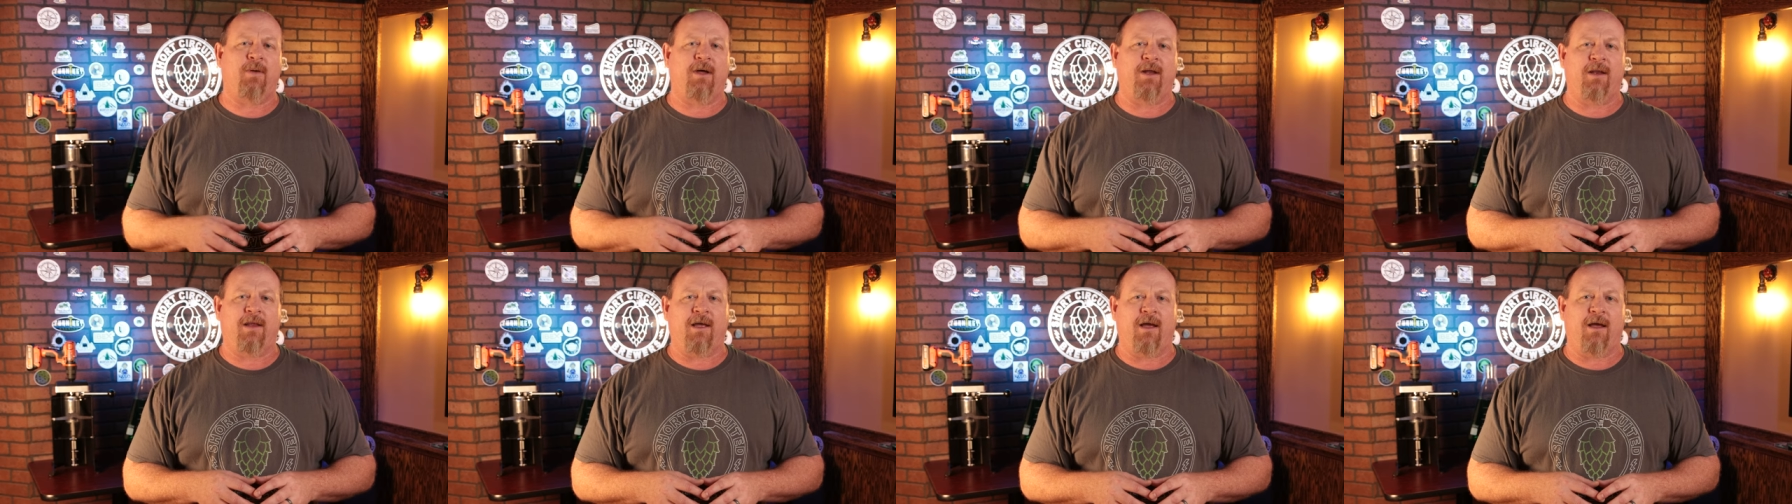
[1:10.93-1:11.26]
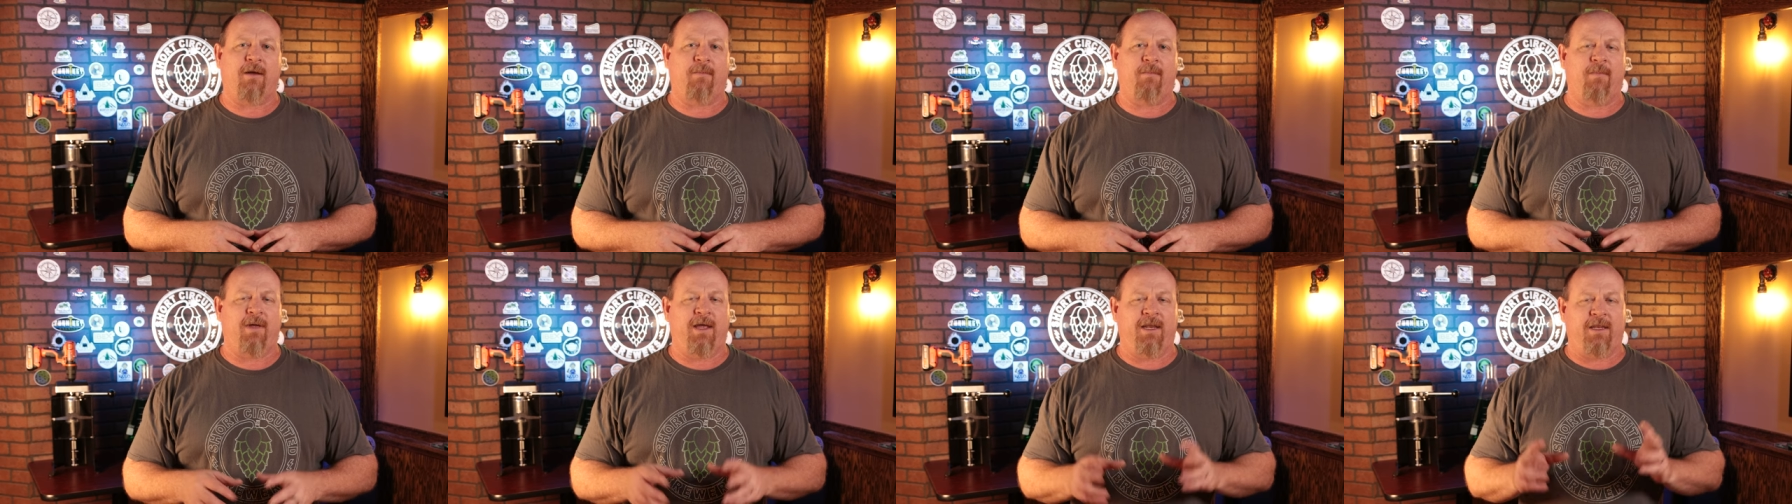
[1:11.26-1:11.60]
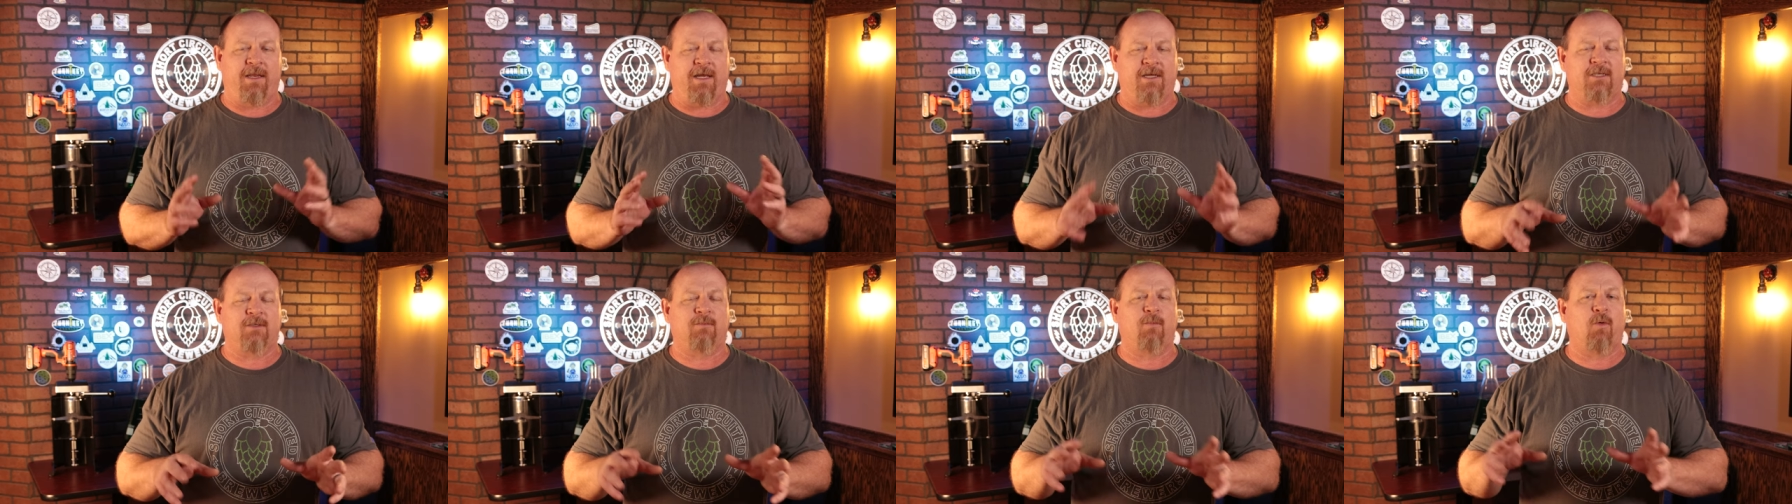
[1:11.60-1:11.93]
but um, it
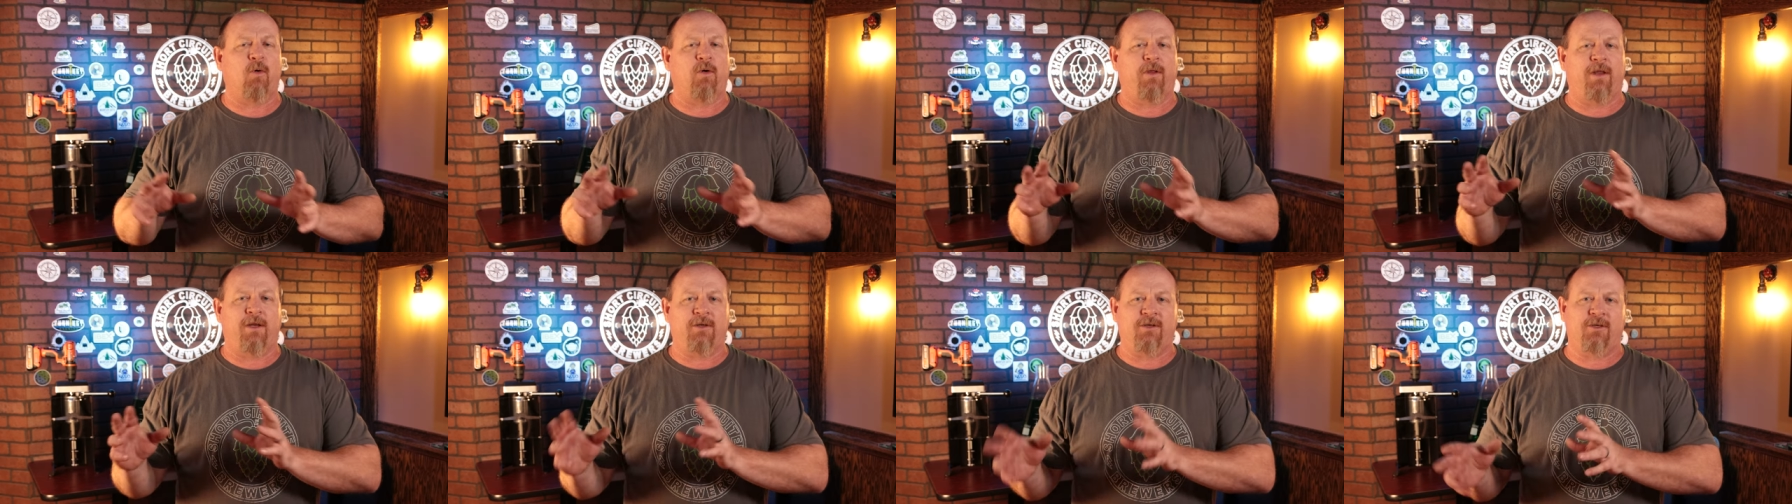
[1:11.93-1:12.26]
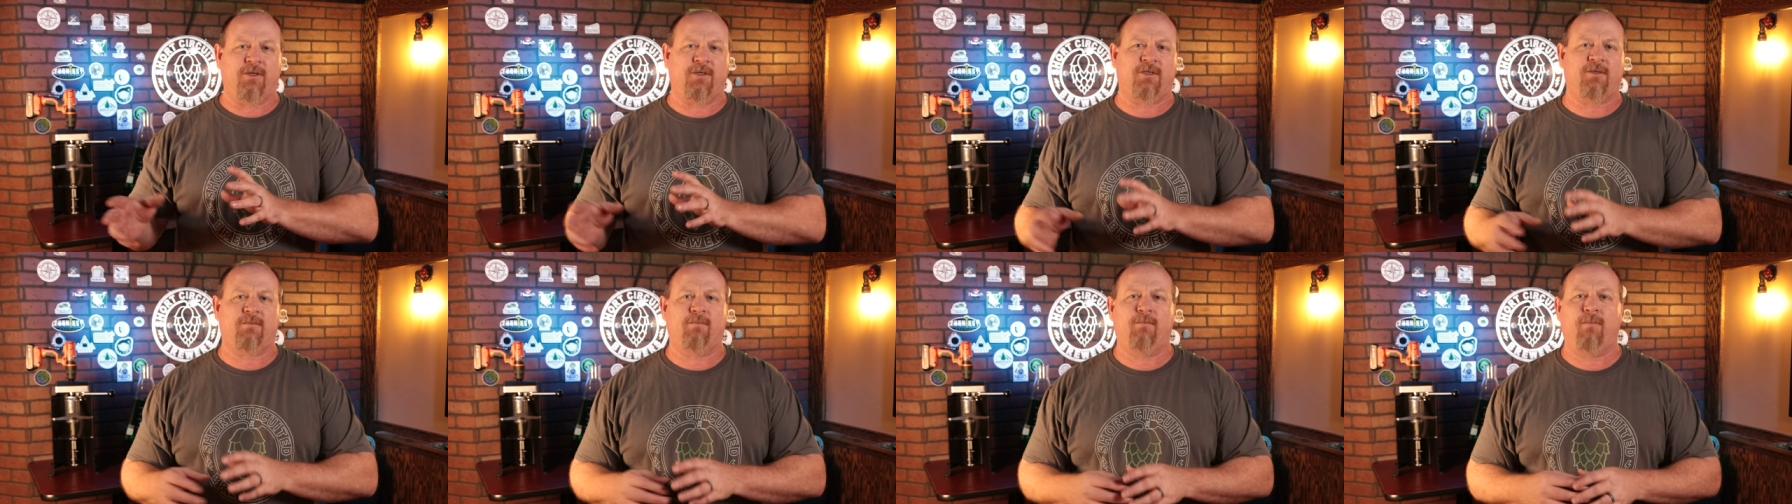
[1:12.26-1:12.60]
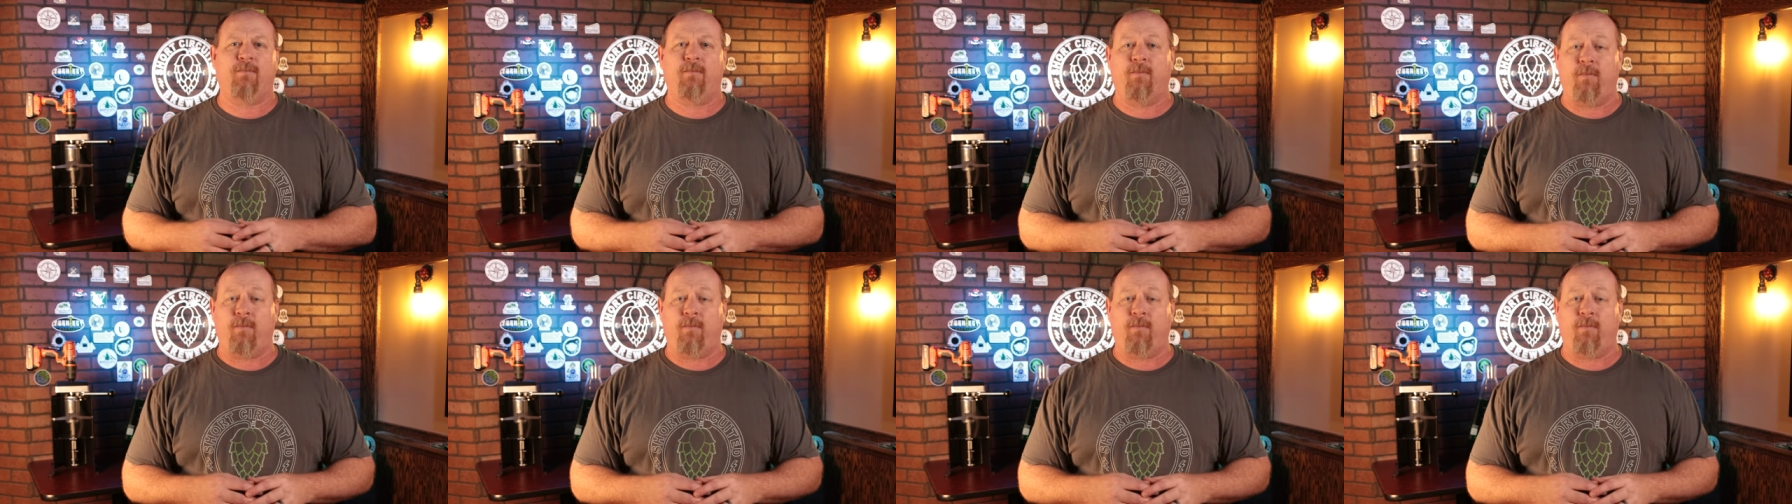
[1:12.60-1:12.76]
does more than just